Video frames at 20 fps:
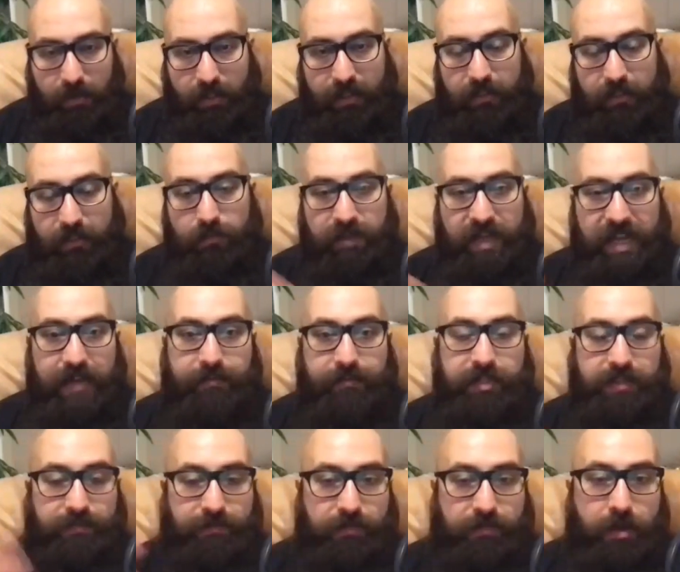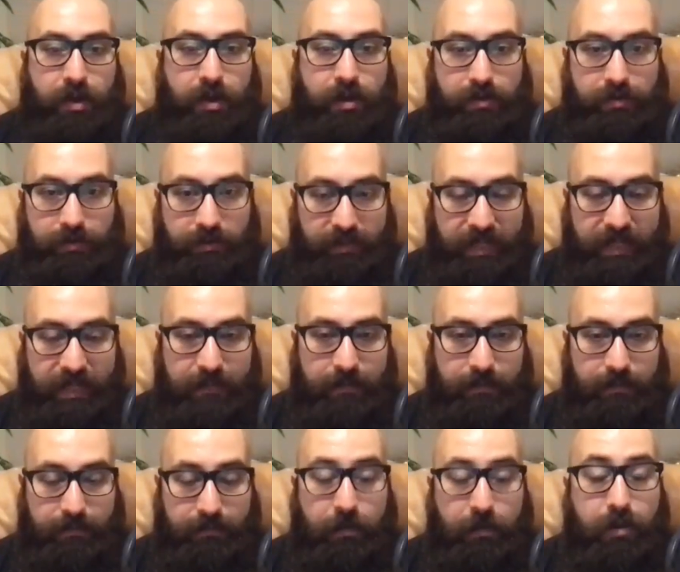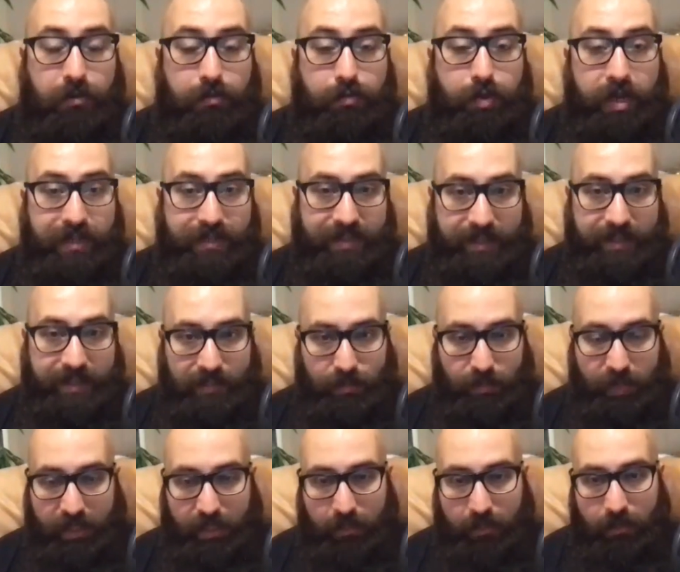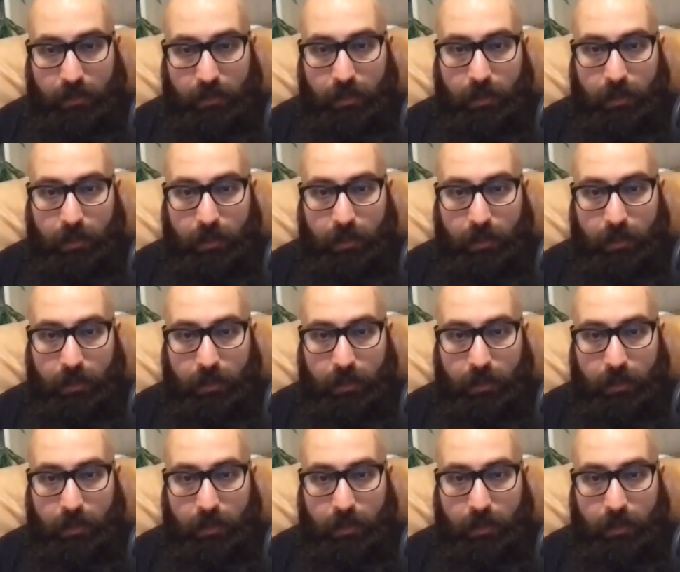like, you know, we have this far right as well,